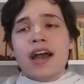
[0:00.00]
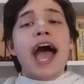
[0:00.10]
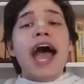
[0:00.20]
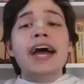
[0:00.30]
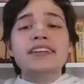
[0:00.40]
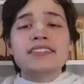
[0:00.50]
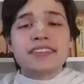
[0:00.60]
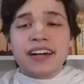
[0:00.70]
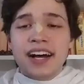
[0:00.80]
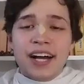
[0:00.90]
And
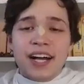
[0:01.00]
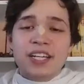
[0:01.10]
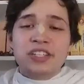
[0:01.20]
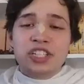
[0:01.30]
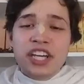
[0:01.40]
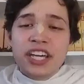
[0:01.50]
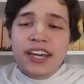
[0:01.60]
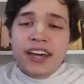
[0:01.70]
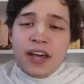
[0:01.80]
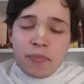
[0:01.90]
she
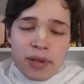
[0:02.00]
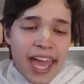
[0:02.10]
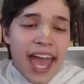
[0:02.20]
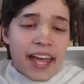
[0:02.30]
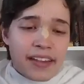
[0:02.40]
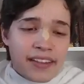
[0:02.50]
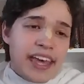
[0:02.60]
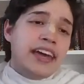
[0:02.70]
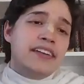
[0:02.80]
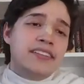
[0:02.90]
began
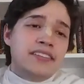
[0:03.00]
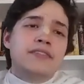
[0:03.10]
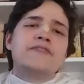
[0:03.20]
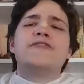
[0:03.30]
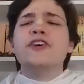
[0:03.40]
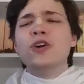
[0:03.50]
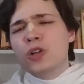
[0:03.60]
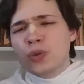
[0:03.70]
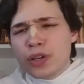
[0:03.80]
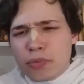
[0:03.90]
then,
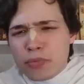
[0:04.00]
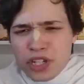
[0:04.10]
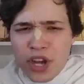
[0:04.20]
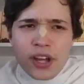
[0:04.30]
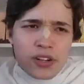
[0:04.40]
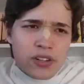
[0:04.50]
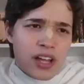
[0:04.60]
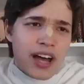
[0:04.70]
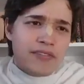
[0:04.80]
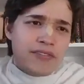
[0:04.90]
filled with maternal
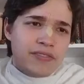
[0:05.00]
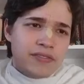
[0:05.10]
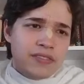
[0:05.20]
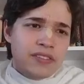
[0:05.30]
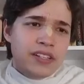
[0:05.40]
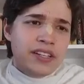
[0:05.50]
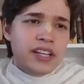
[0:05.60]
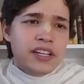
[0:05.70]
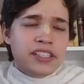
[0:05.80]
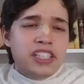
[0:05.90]
love,
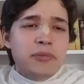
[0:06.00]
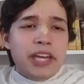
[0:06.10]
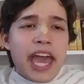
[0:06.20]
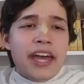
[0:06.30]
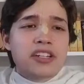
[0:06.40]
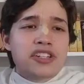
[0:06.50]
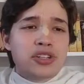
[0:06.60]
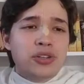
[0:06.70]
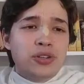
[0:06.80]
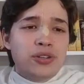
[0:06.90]
she began
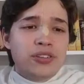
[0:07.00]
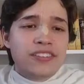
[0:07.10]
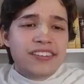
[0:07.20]
to